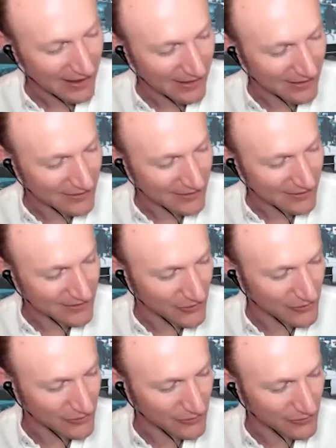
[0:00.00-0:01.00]
and
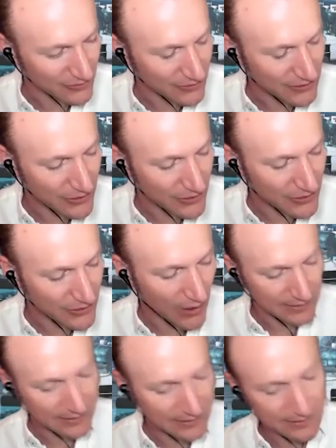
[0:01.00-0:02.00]
so, you know, I
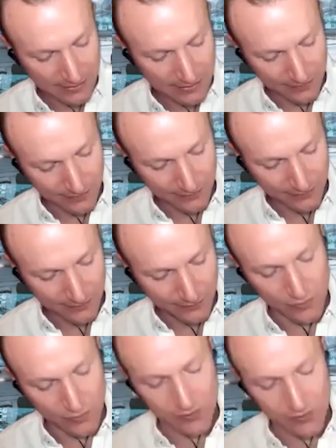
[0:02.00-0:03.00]
think that
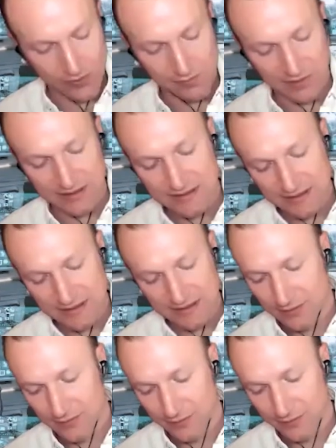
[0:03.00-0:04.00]
for
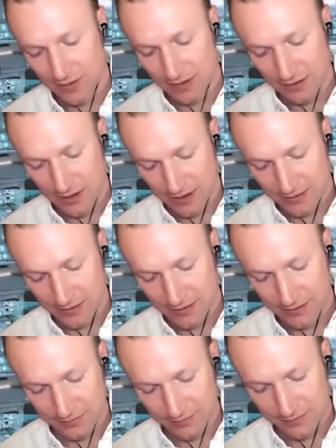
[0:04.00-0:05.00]
myself, a lot
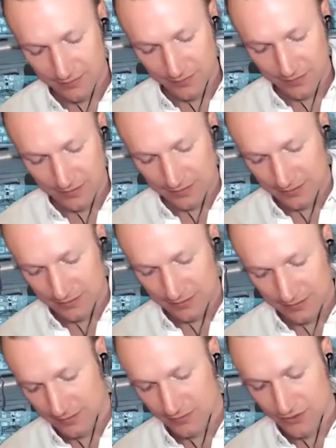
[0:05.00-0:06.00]
of
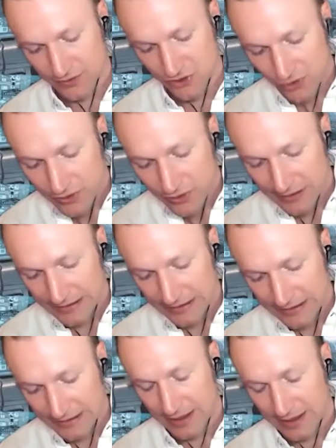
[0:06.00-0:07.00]
the the
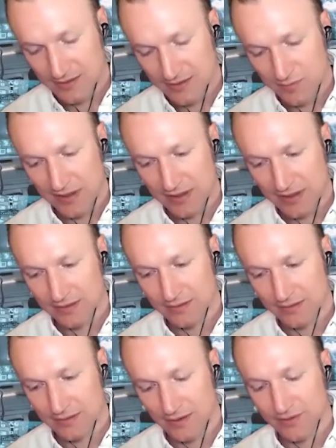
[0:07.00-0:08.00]
journey has
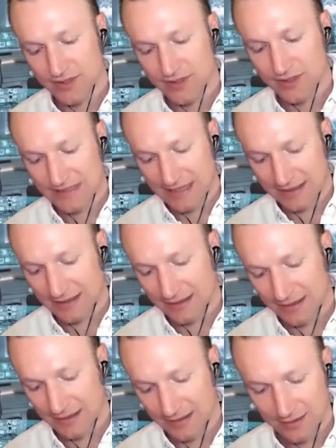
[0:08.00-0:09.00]
been
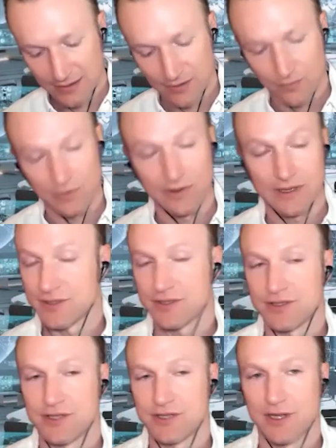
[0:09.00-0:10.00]
understanding
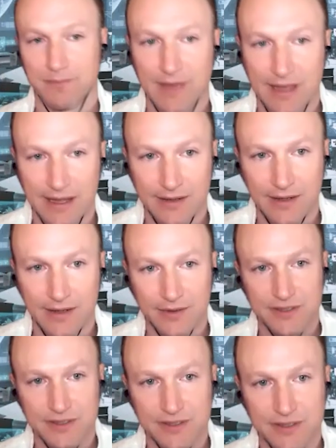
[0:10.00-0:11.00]
relationship and
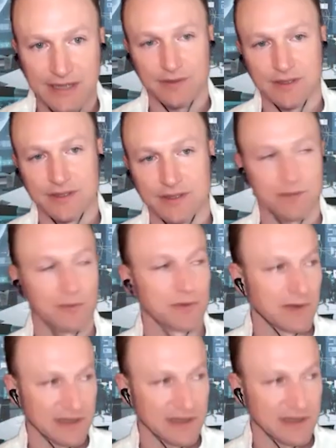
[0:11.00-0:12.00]
understanding relationship
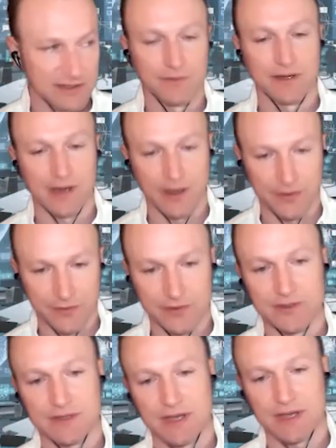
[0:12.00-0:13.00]
with myself and
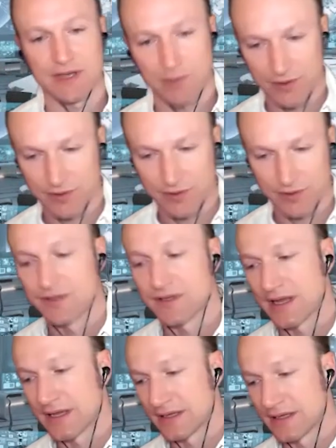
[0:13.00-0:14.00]
others and
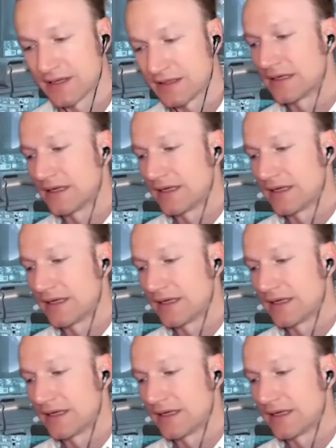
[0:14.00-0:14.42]
partners and